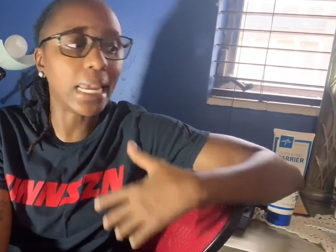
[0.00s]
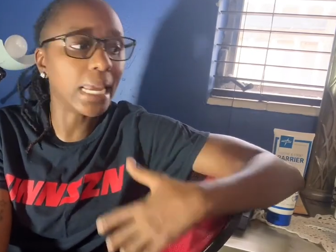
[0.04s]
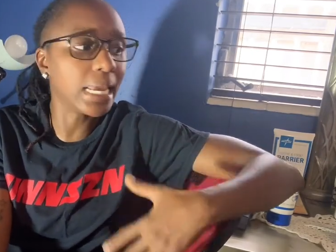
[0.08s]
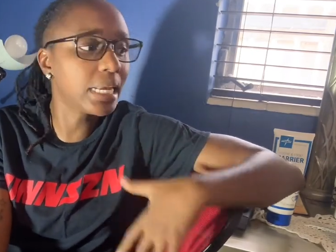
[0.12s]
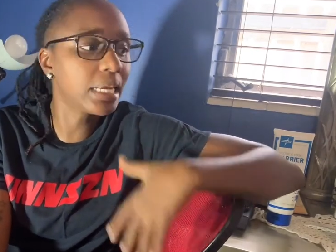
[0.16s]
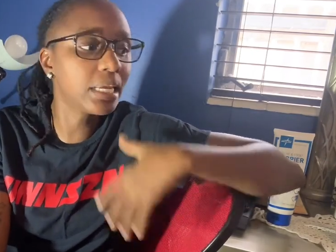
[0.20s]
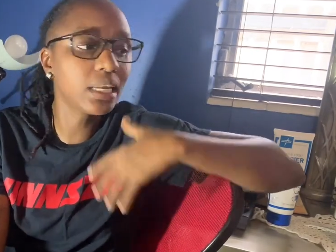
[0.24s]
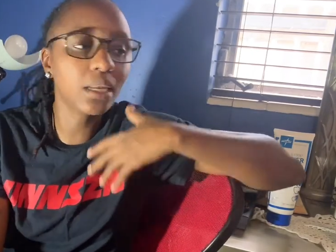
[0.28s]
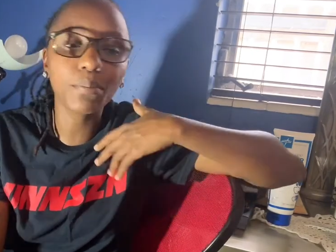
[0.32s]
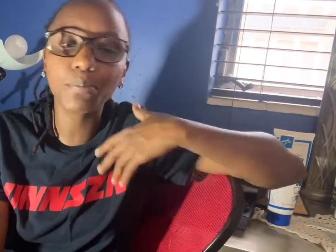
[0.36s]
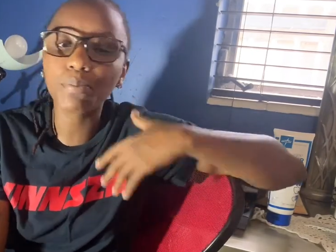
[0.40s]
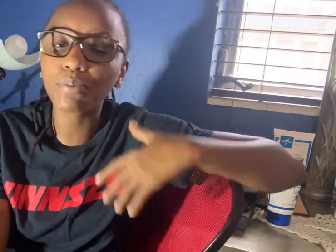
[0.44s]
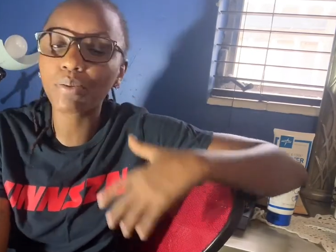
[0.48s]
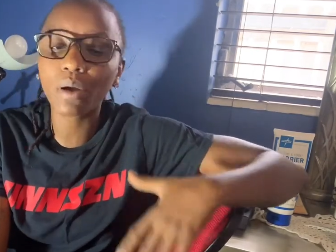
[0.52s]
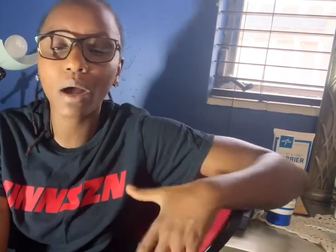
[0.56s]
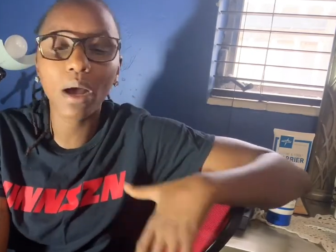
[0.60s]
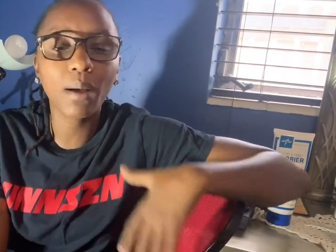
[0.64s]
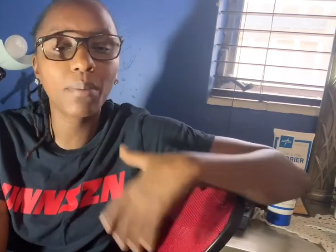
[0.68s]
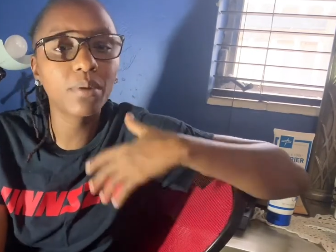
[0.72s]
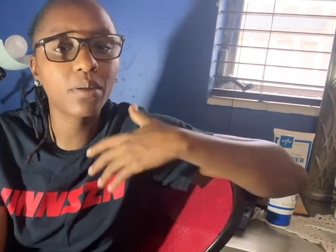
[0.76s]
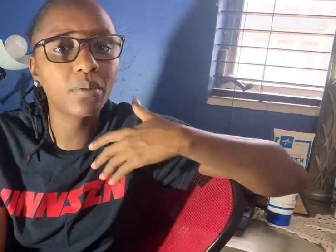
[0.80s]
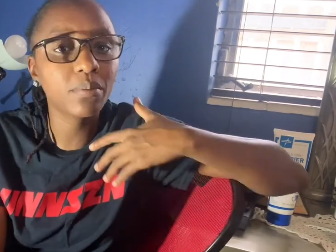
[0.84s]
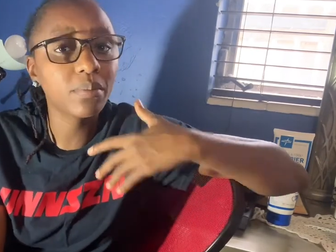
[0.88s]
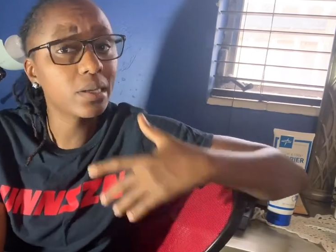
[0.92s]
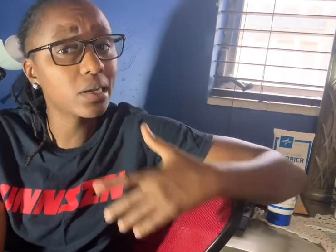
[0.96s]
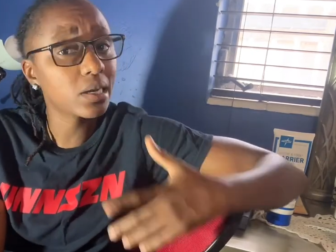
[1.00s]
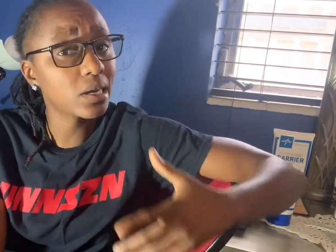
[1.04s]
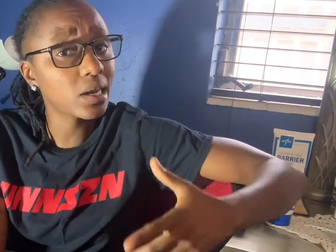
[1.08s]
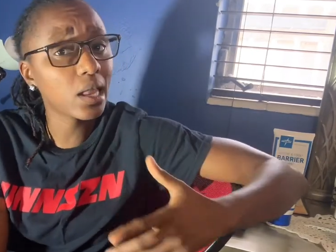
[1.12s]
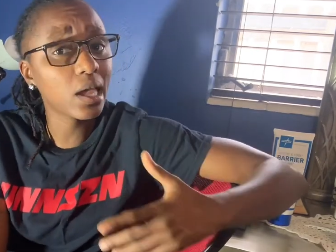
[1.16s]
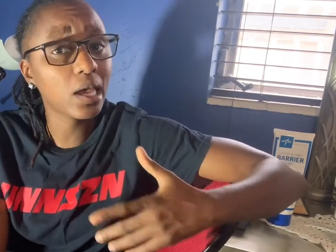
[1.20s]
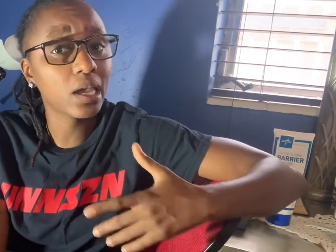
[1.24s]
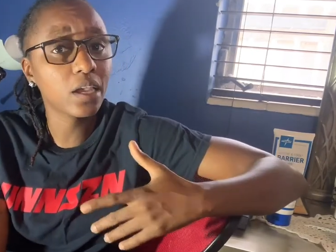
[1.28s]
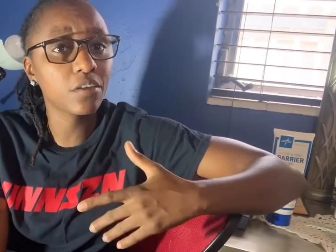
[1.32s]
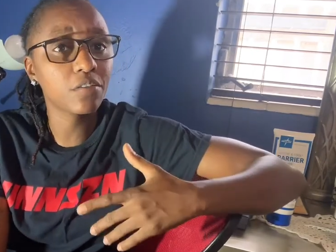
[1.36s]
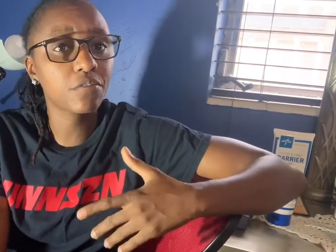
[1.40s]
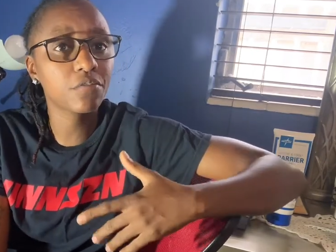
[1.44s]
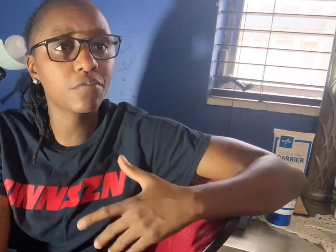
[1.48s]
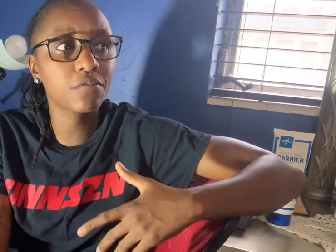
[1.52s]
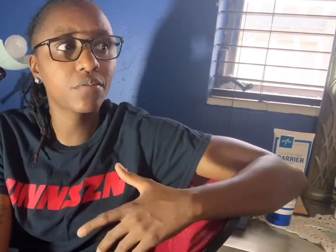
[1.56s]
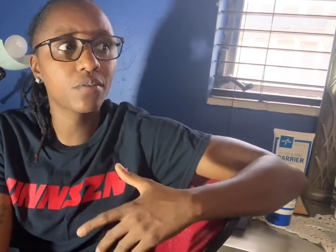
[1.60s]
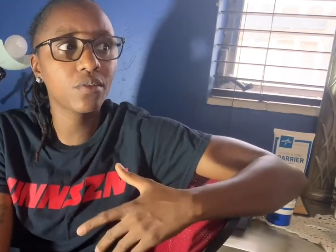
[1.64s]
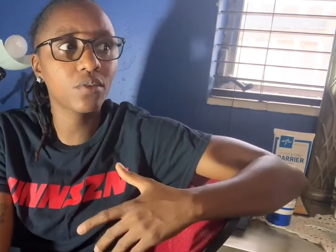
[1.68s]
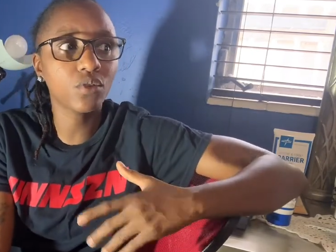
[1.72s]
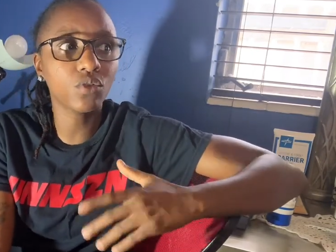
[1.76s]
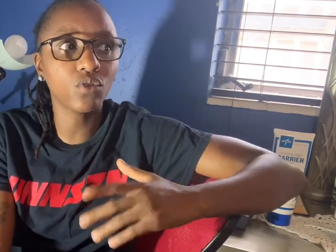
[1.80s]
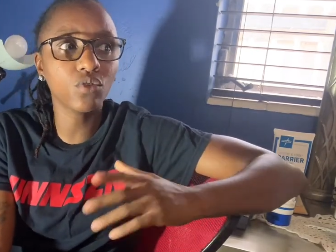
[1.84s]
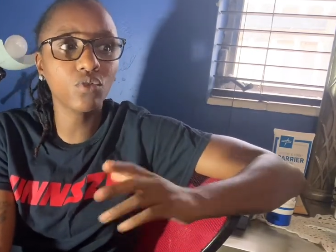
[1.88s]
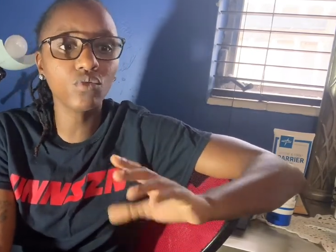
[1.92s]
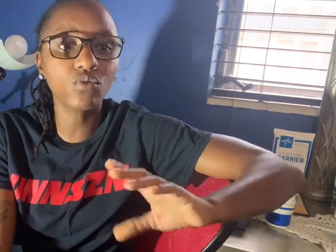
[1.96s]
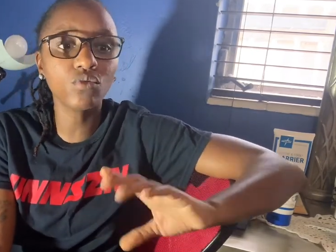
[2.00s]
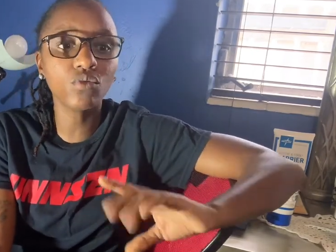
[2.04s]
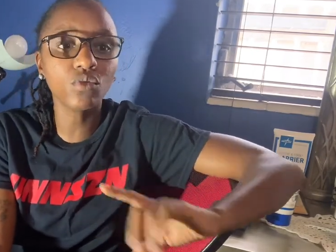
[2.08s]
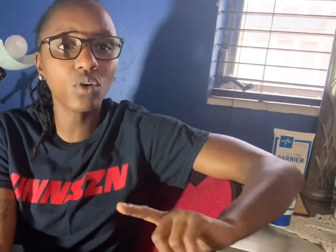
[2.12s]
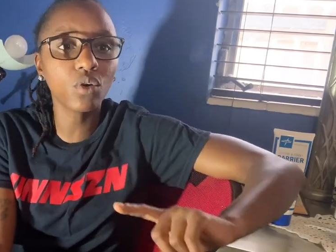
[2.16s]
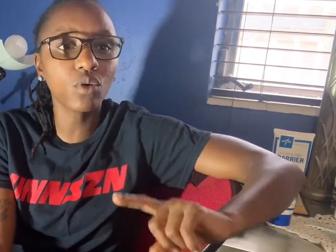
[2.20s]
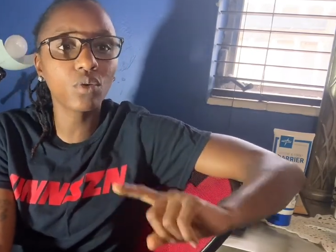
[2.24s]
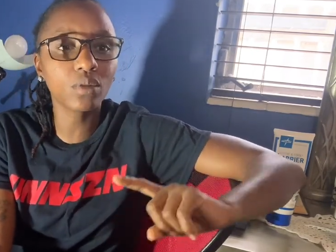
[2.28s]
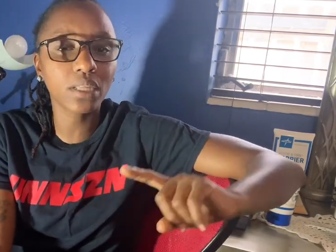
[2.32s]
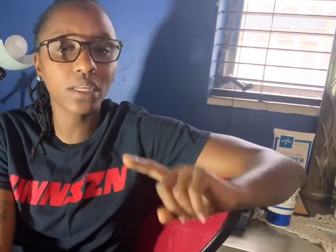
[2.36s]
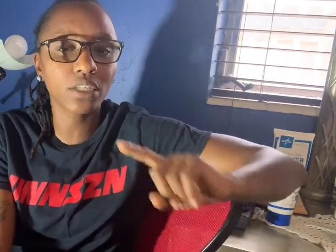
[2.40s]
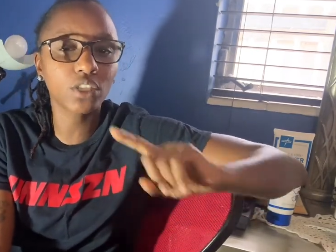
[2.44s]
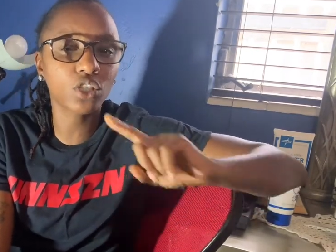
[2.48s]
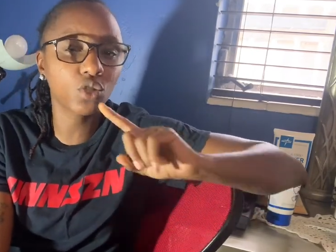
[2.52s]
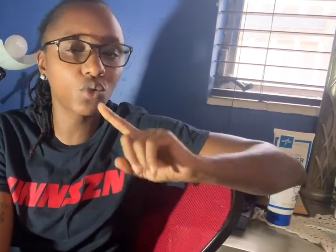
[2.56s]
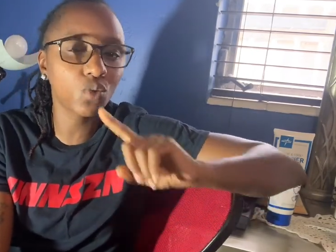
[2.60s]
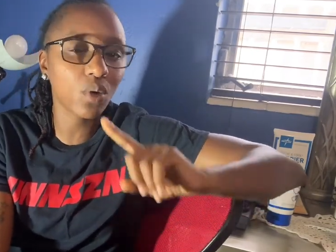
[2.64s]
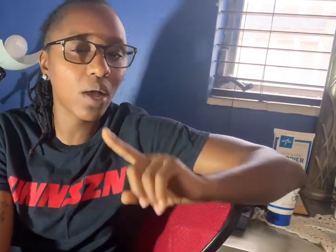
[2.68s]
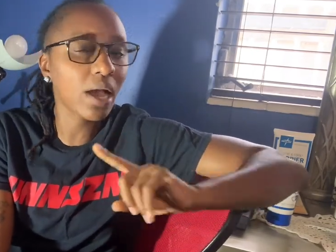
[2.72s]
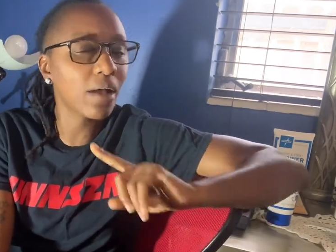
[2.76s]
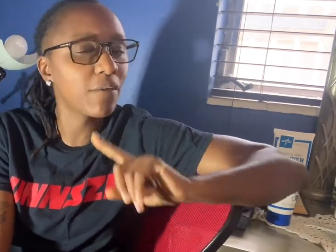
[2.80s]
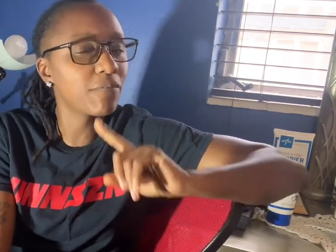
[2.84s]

any problem in life, you know that you